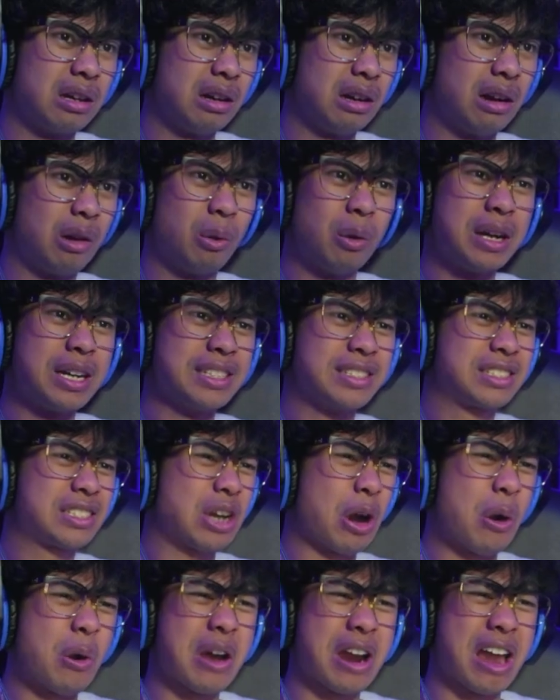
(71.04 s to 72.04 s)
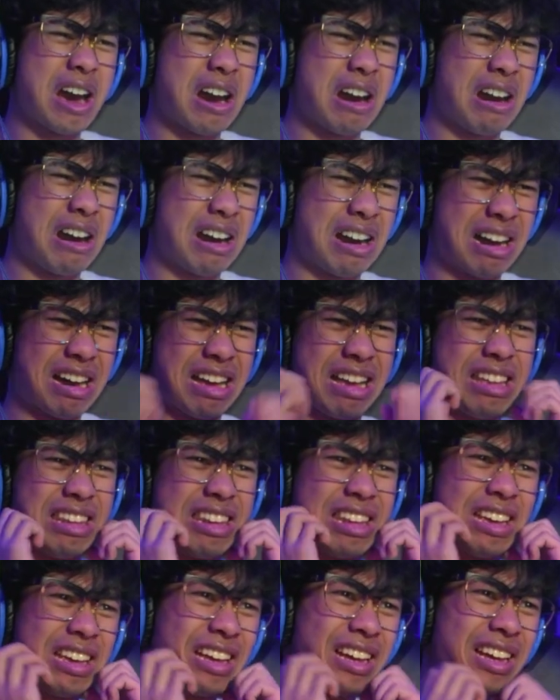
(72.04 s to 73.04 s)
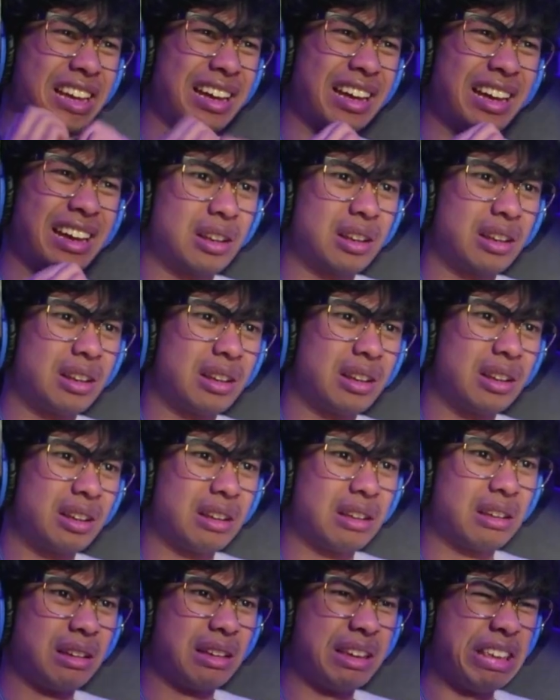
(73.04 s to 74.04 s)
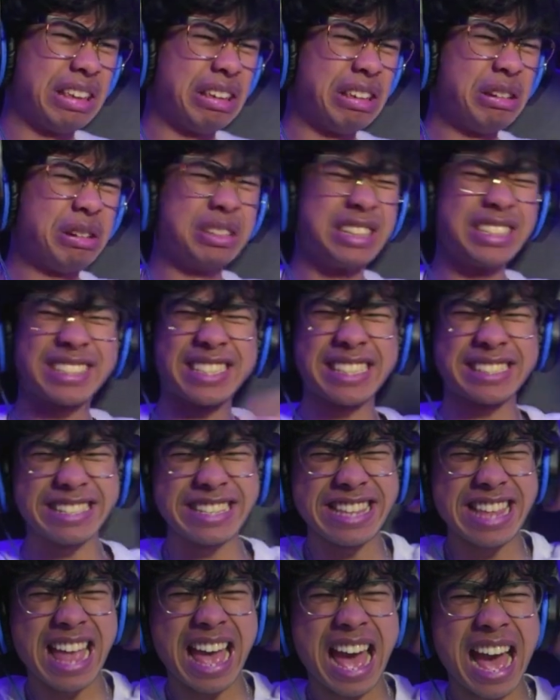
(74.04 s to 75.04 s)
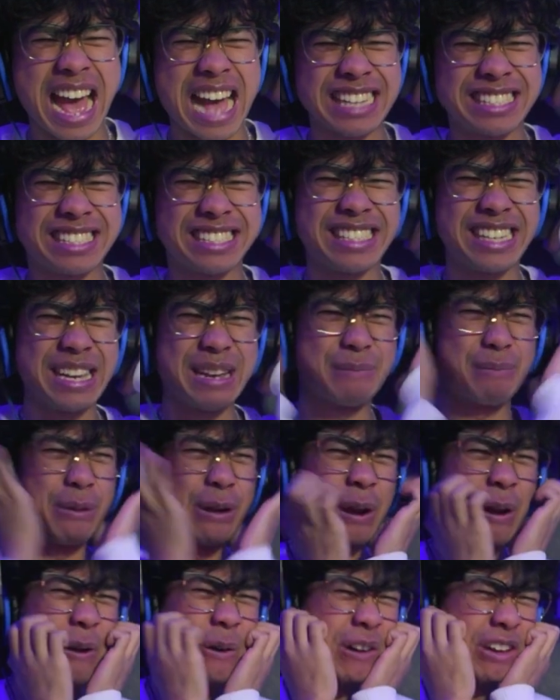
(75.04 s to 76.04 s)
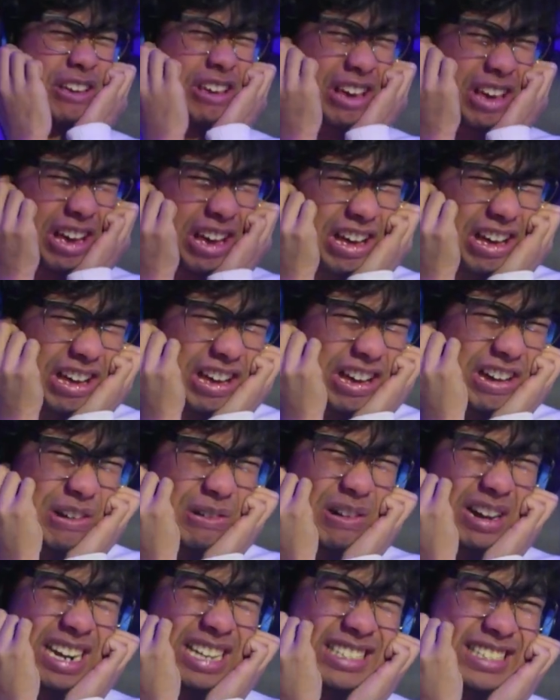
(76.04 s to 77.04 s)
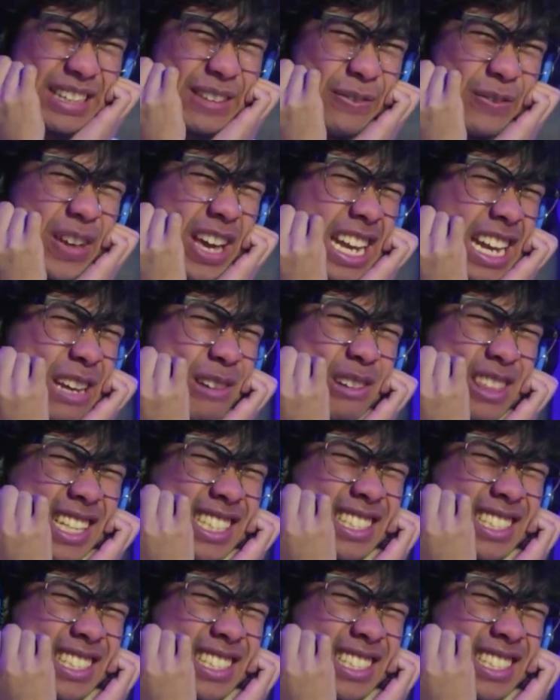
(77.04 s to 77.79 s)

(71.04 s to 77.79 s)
Oh, what is going on? Ew, this is nasty, bro. Ugh, what is he fighting with